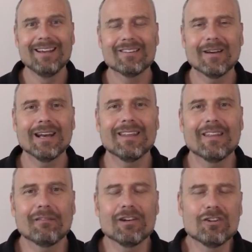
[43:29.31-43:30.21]
So anything
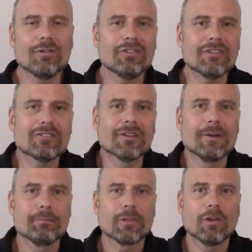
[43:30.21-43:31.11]
that reduces
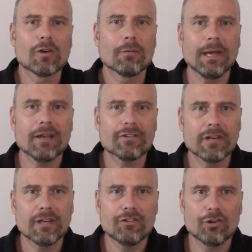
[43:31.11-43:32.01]
your
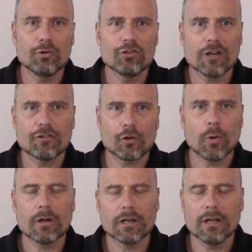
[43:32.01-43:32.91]
capacity to judge the
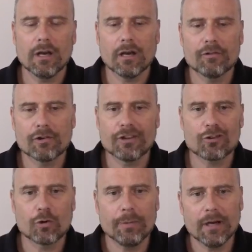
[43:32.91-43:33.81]
quality of your
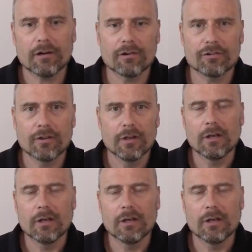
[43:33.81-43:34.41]
sexual partners,